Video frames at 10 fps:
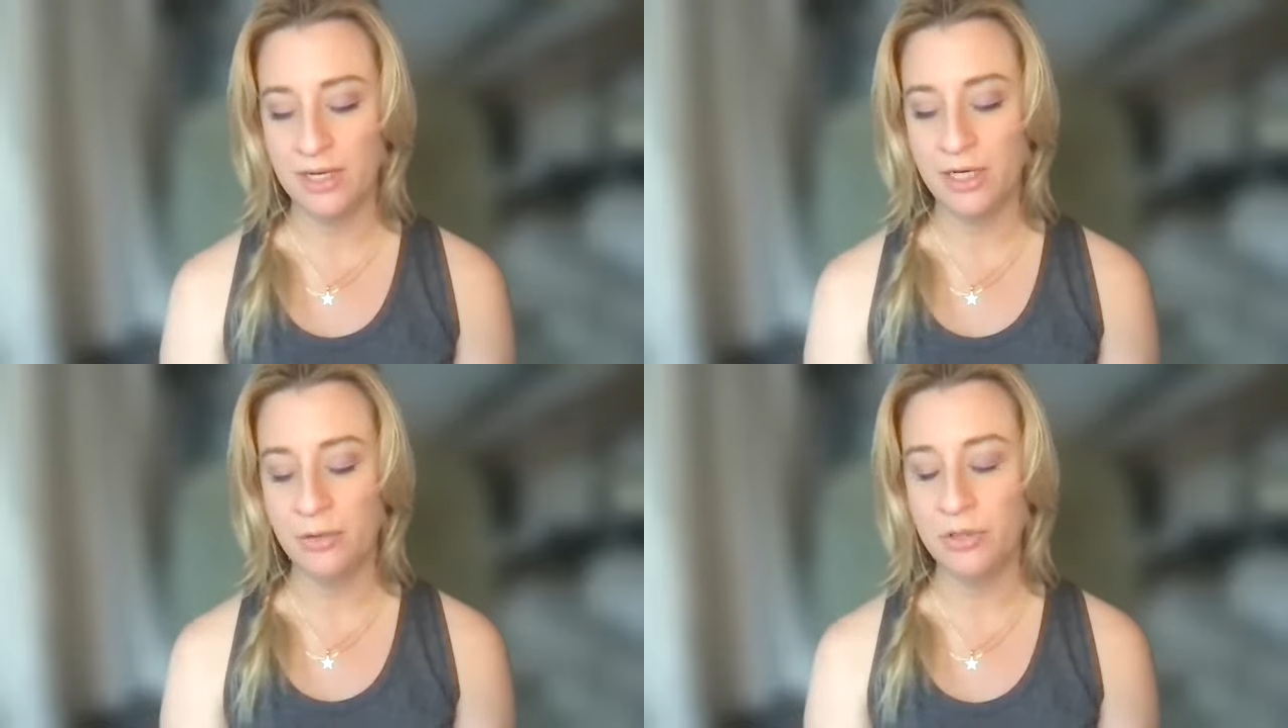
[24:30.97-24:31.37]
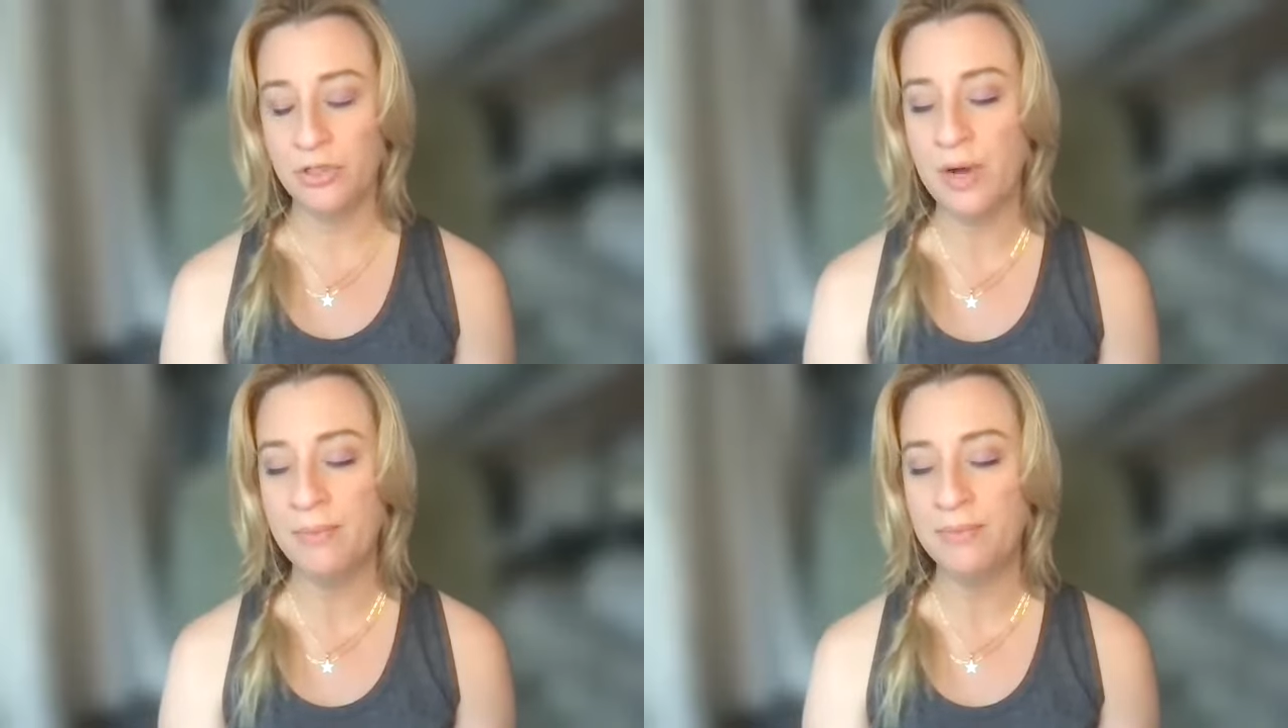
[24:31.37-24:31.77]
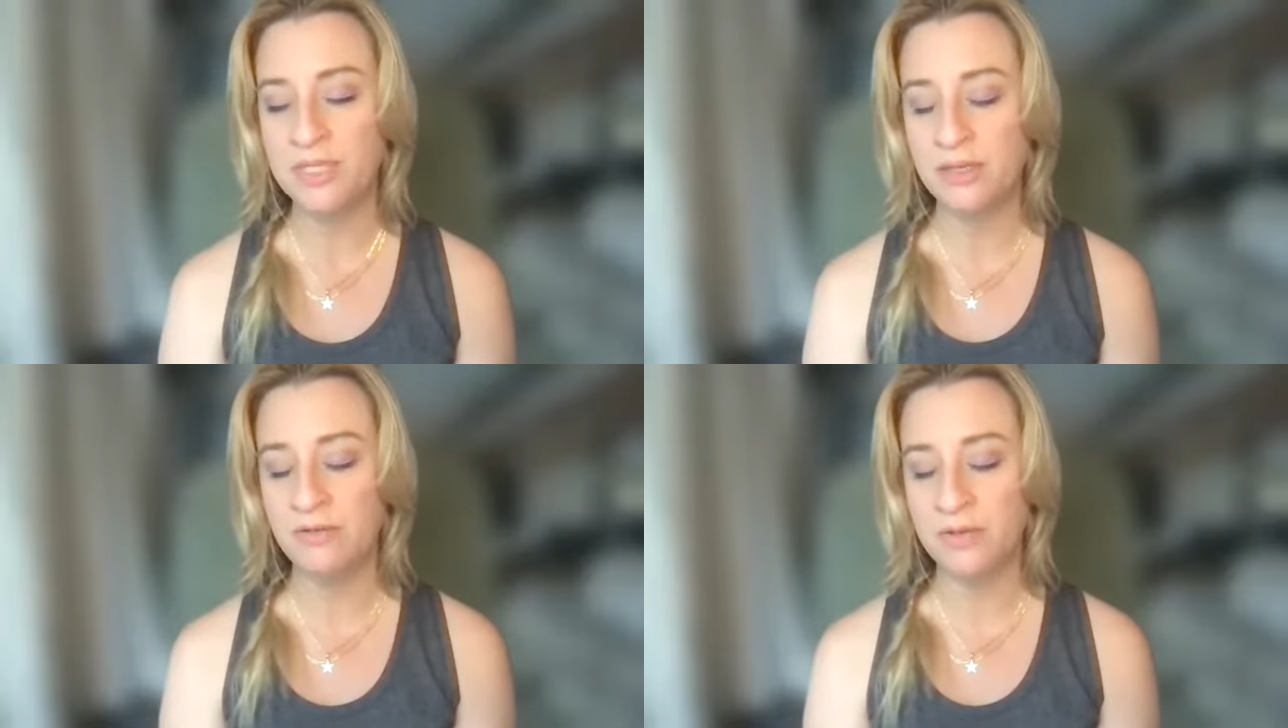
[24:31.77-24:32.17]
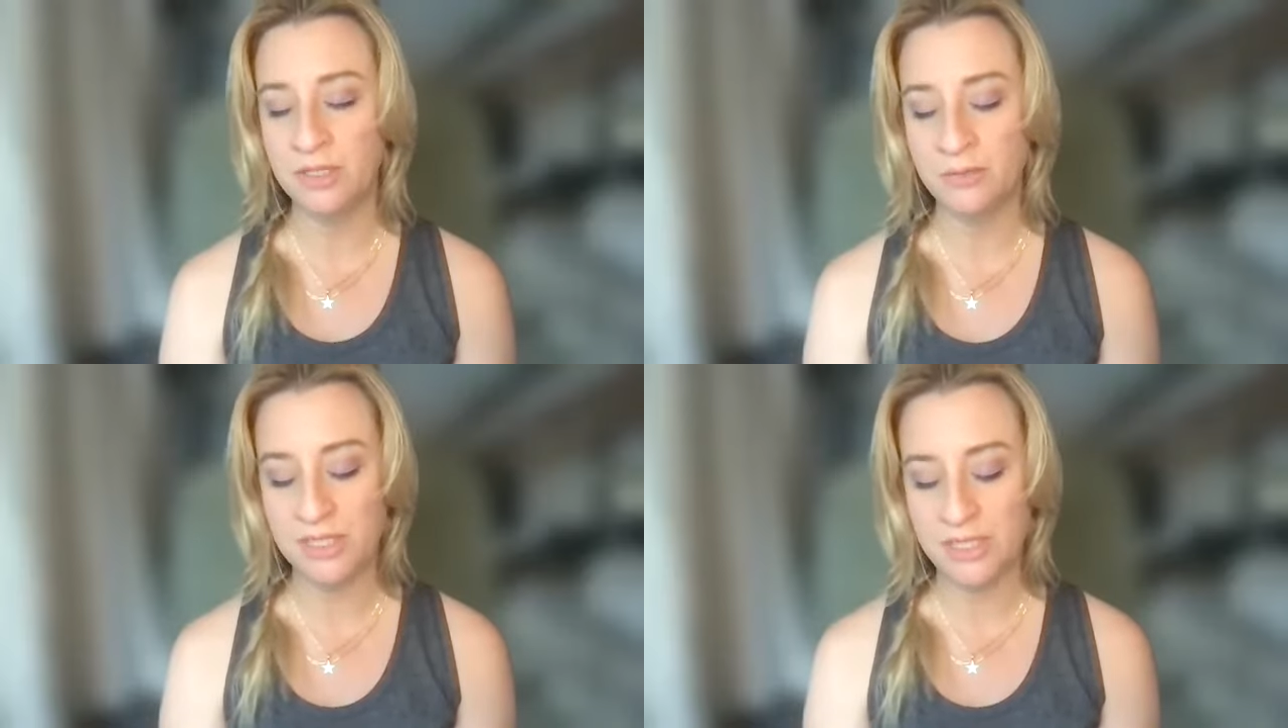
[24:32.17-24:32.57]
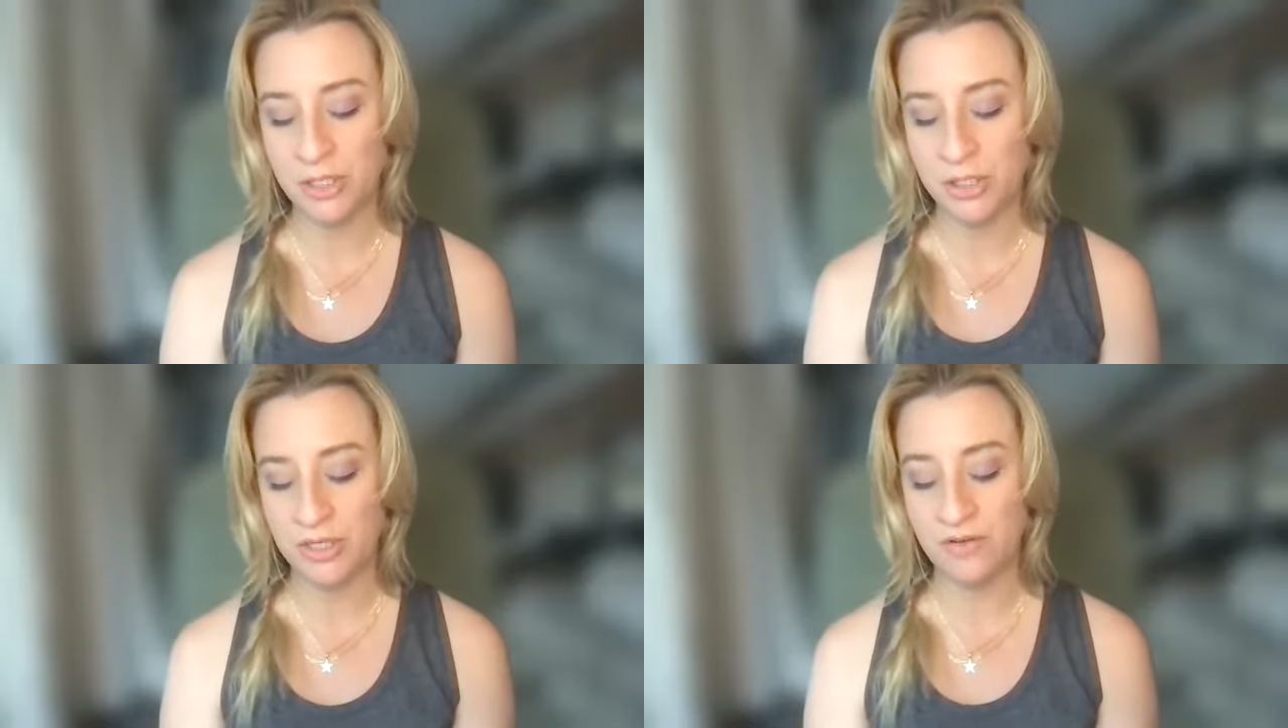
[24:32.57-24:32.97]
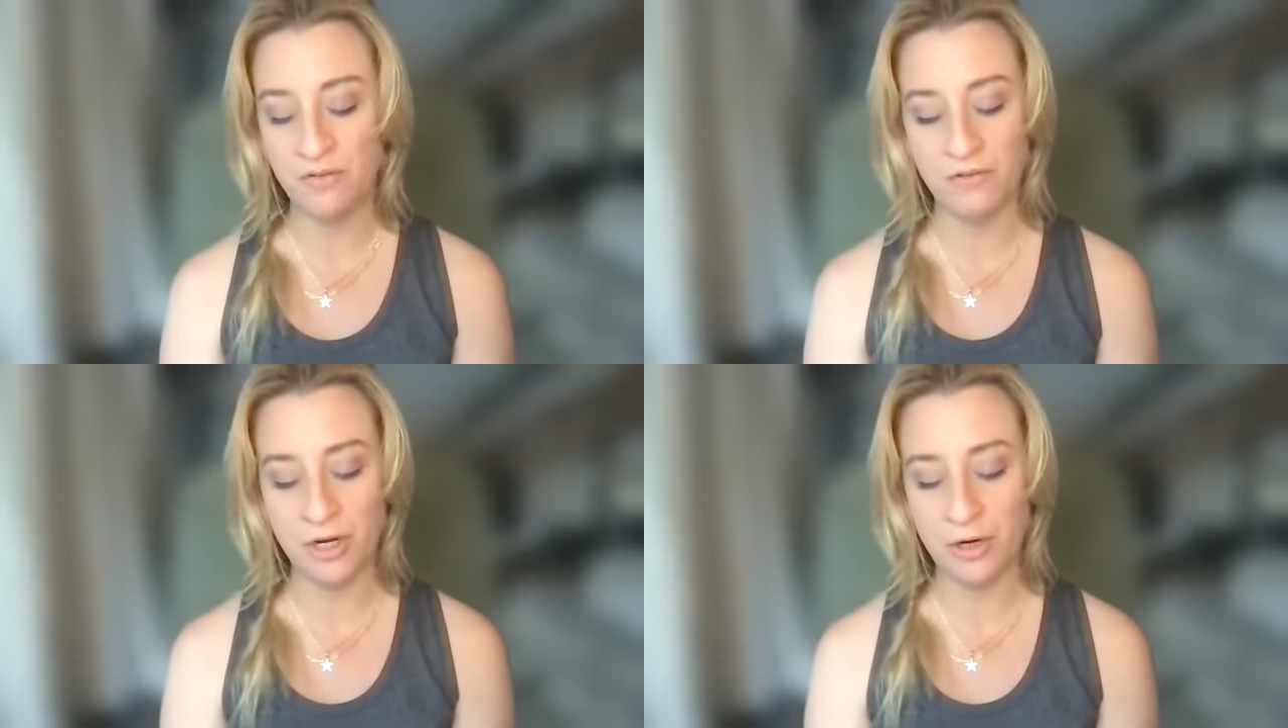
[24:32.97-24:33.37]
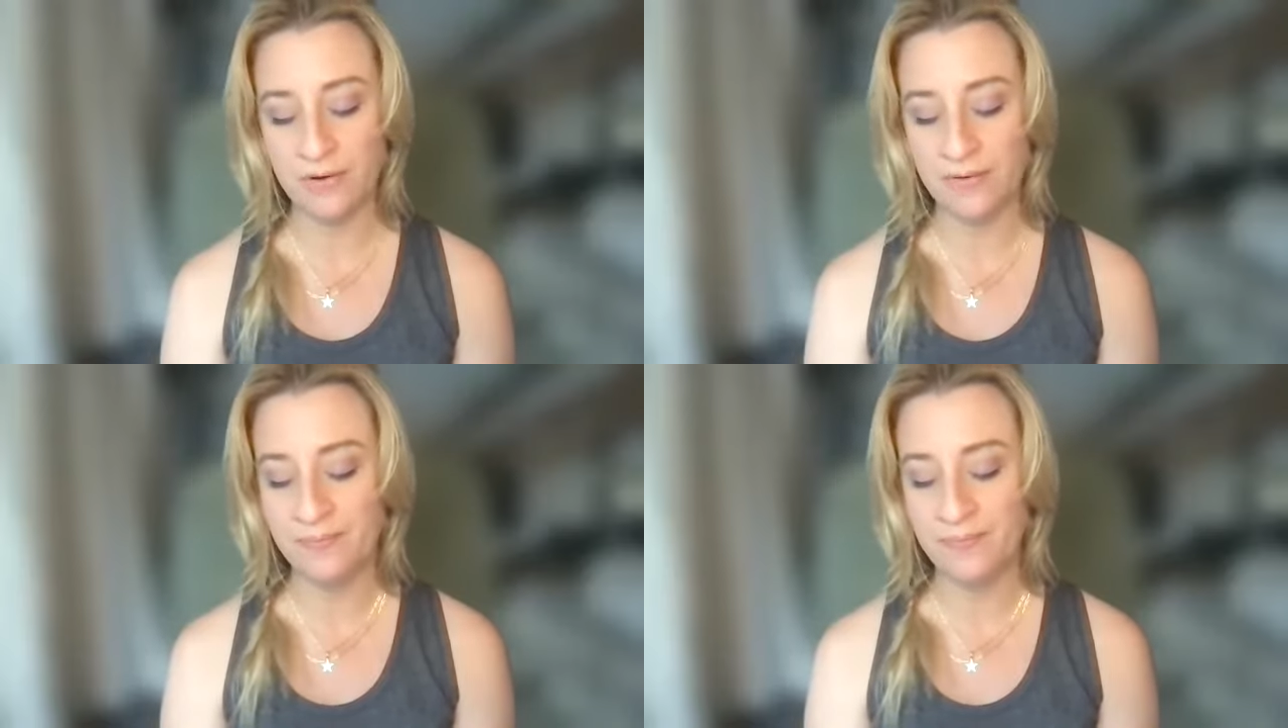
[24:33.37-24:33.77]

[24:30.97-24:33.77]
and who are trapped in victimization and fear.